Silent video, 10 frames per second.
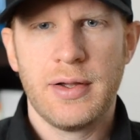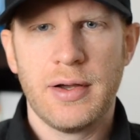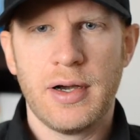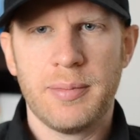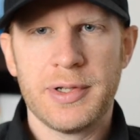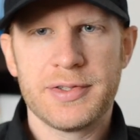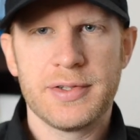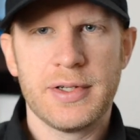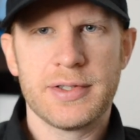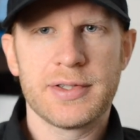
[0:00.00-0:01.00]
Um,
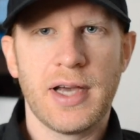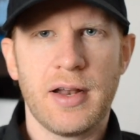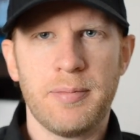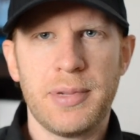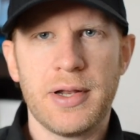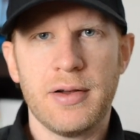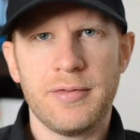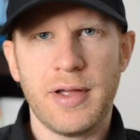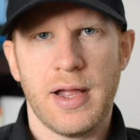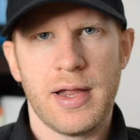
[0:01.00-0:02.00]
it's it's got a bit
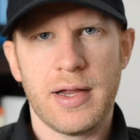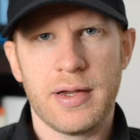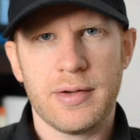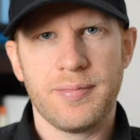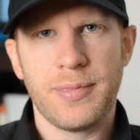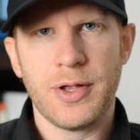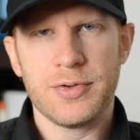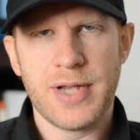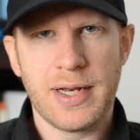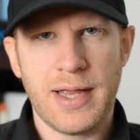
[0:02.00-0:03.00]
of a you know
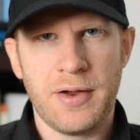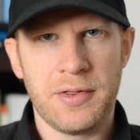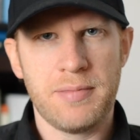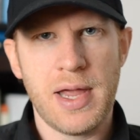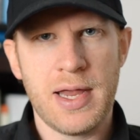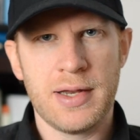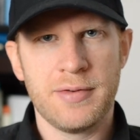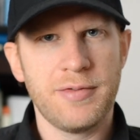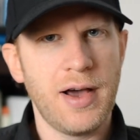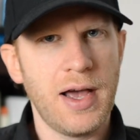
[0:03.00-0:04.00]
take down the
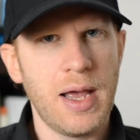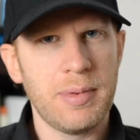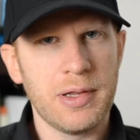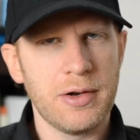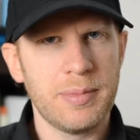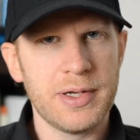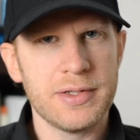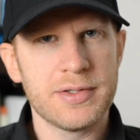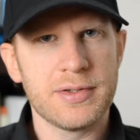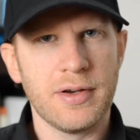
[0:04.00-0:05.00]
man vibe a little
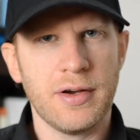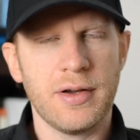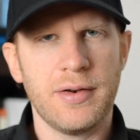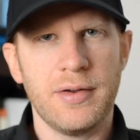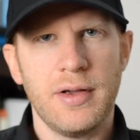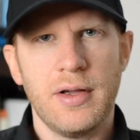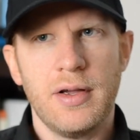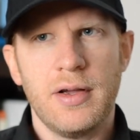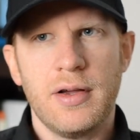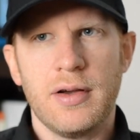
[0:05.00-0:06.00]
bit on
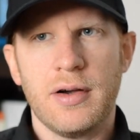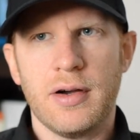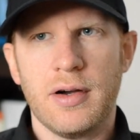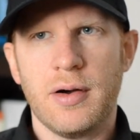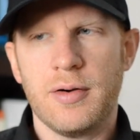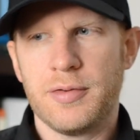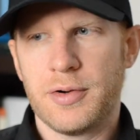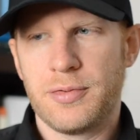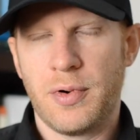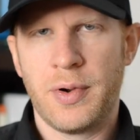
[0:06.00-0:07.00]
uh,
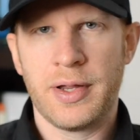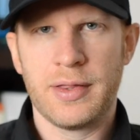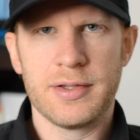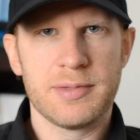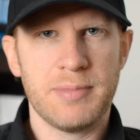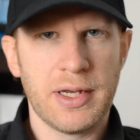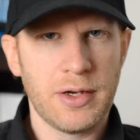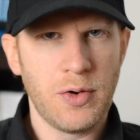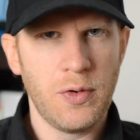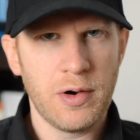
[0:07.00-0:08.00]
overthrowing this
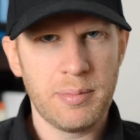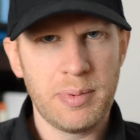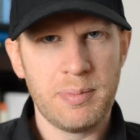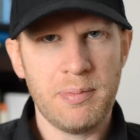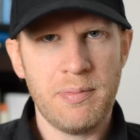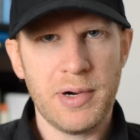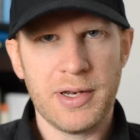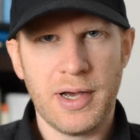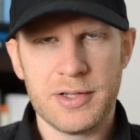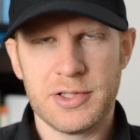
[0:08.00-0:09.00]
megacorp, but
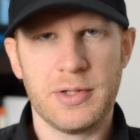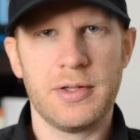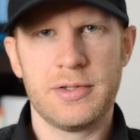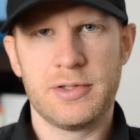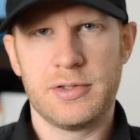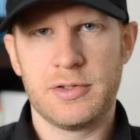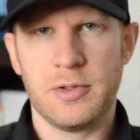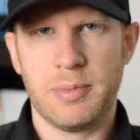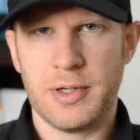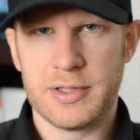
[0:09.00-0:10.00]
not to the
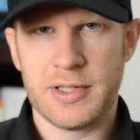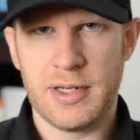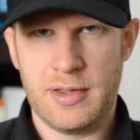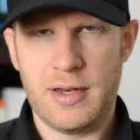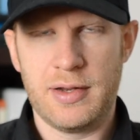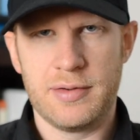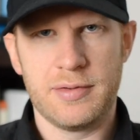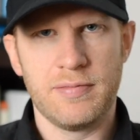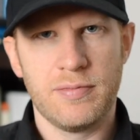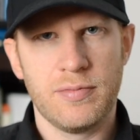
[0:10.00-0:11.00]
super extent that it
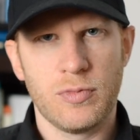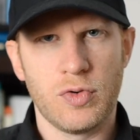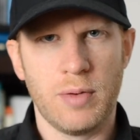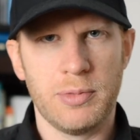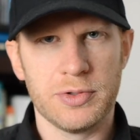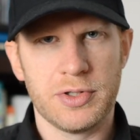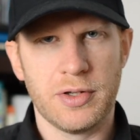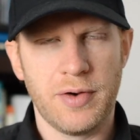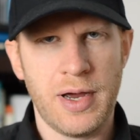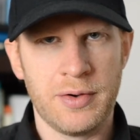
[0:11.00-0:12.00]
crumbles to
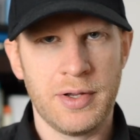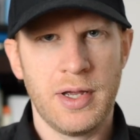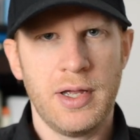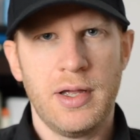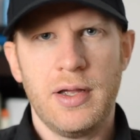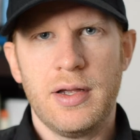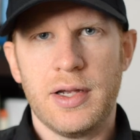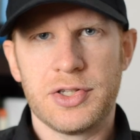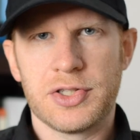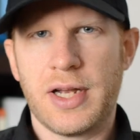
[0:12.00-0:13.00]
the ground.
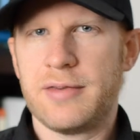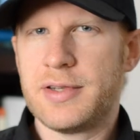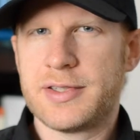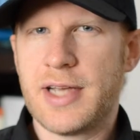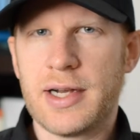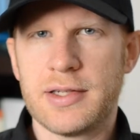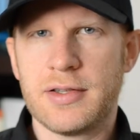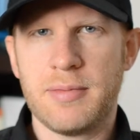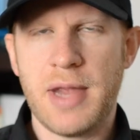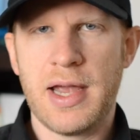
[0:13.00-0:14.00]
It's just kind of a socket
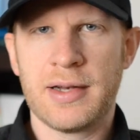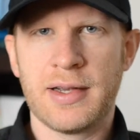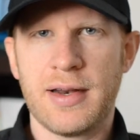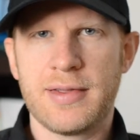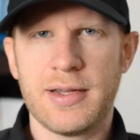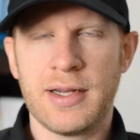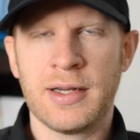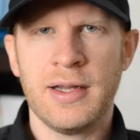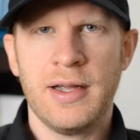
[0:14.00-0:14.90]
to the man kind of thing.